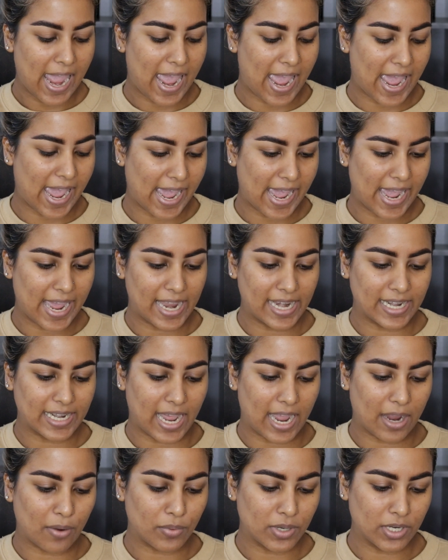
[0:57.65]
And
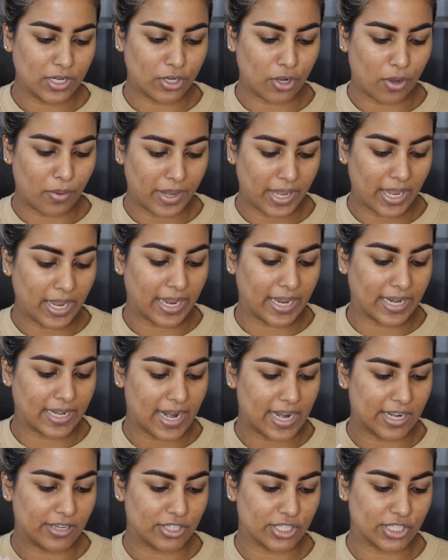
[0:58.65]
I want to go ahead
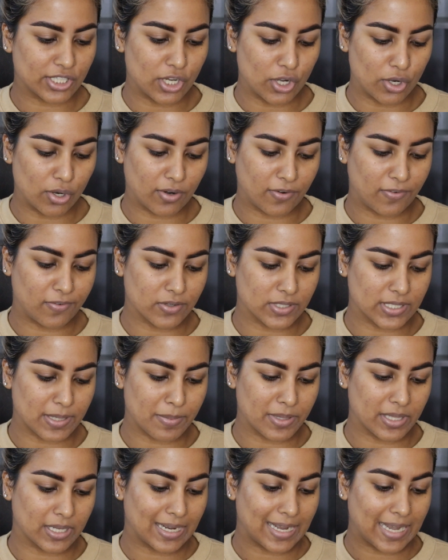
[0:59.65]
and just look for
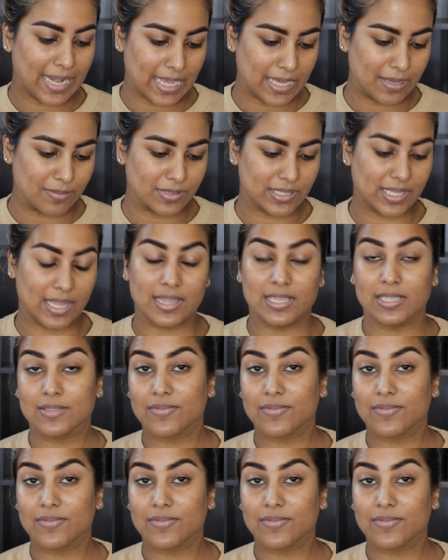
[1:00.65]
some of the claims that